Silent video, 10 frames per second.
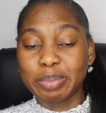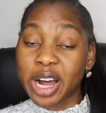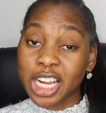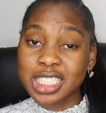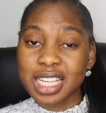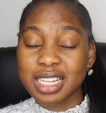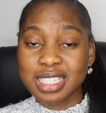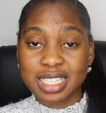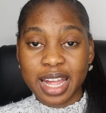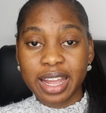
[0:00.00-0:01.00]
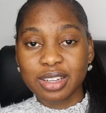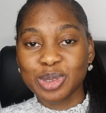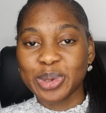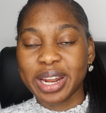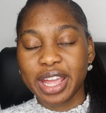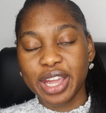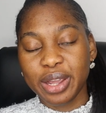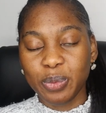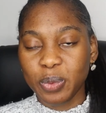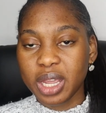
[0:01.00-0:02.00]
box instead so that he
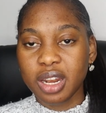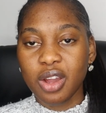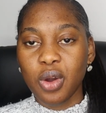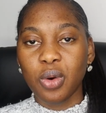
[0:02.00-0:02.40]
can win